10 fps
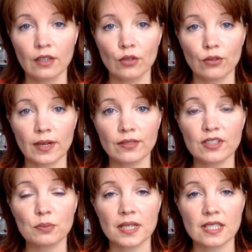Throughout
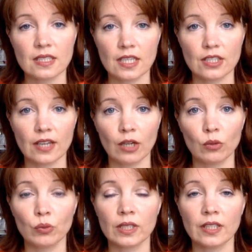this presentation, I
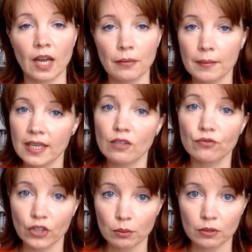will not be making
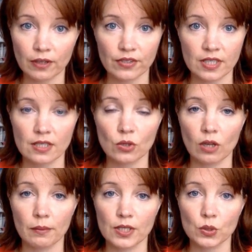verbal references to
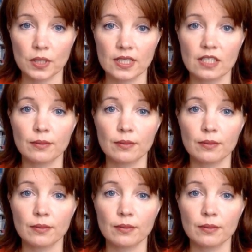all my sources,